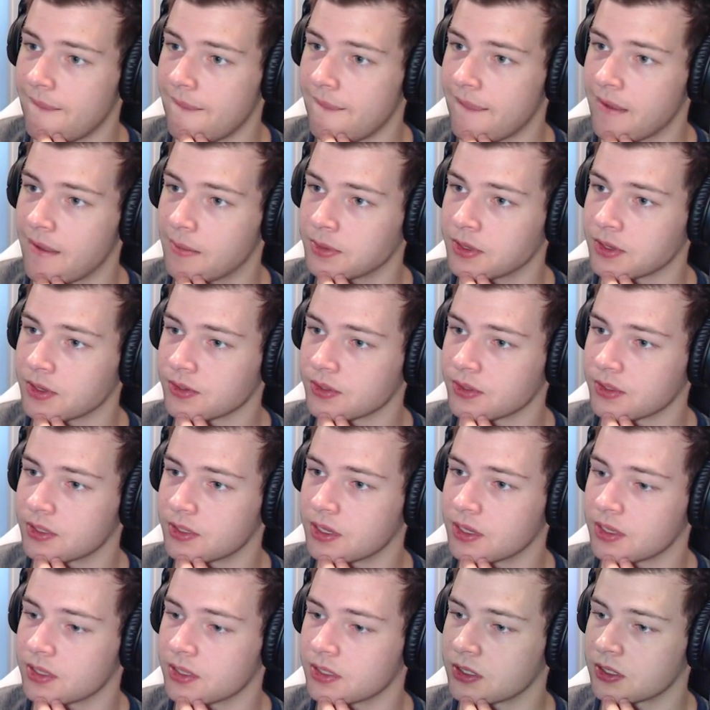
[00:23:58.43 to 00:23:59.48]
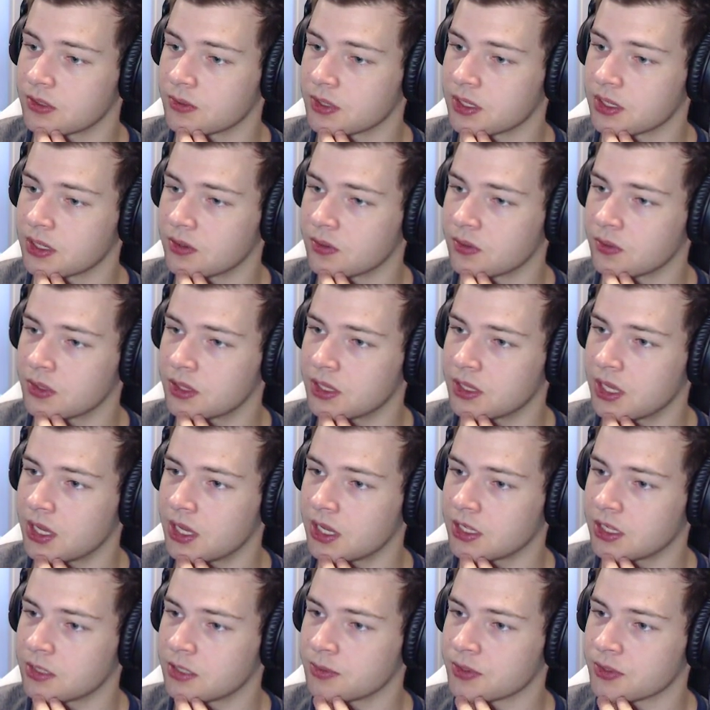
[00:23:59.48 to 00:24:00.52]
I'm curious to see how that's going to work out. What the
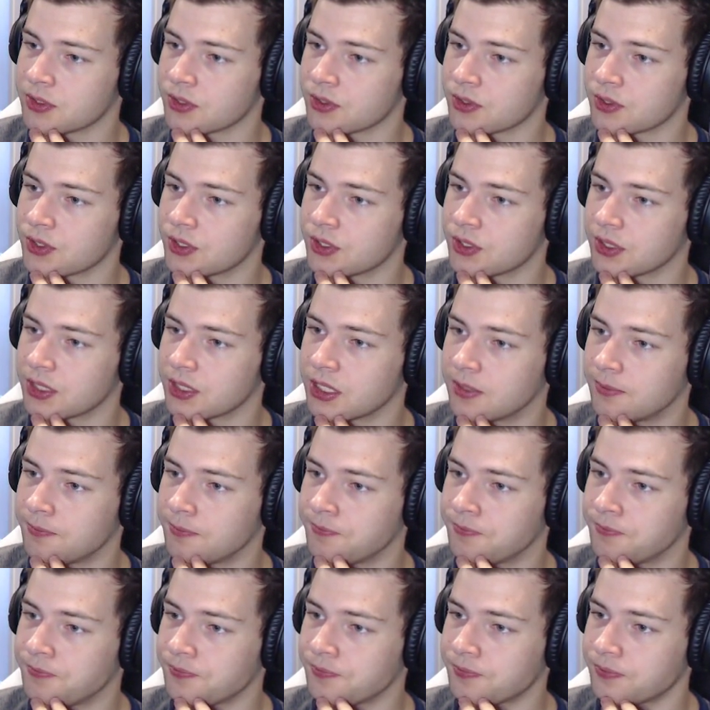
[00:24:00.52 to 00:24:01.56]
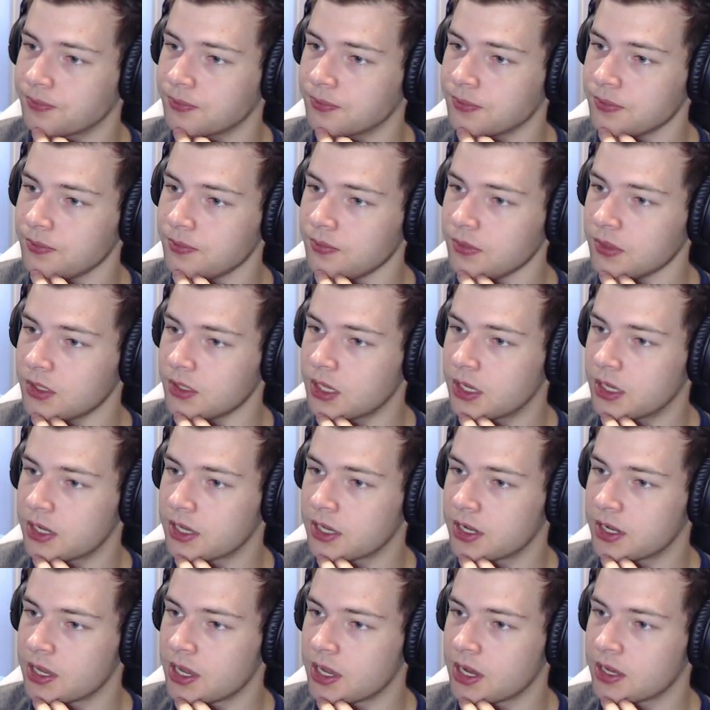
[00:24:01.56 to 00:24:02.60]
heck is Berserker Shield now? Yada
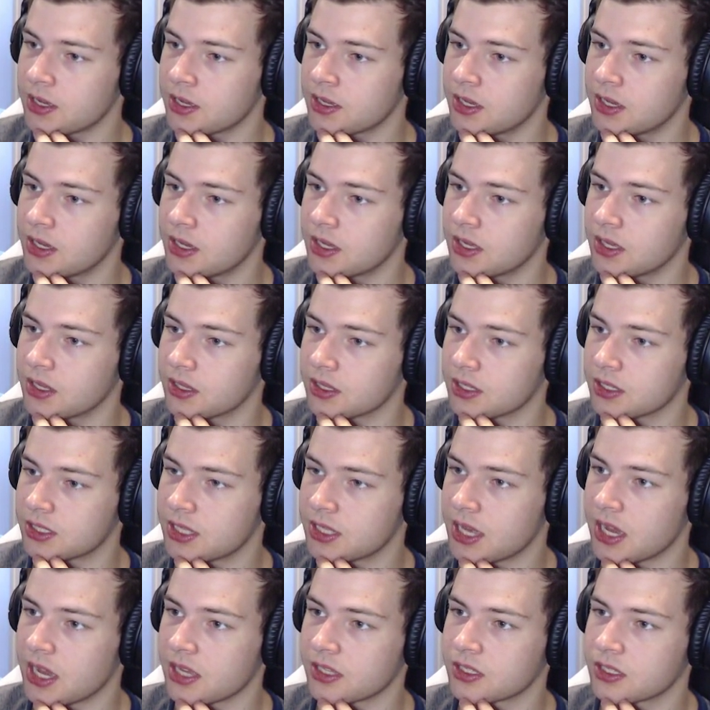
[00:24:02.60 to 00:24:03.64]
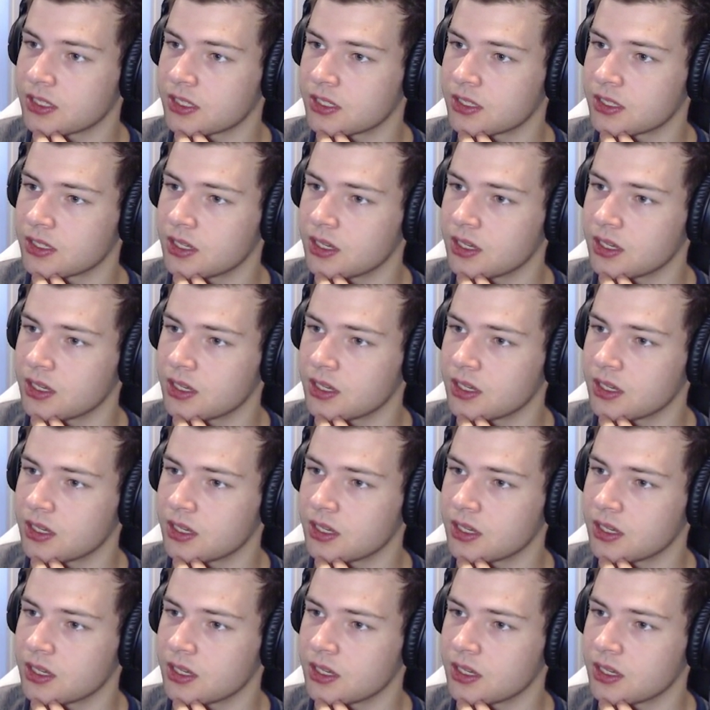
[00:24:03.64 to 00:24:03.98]
yada yada. The stats.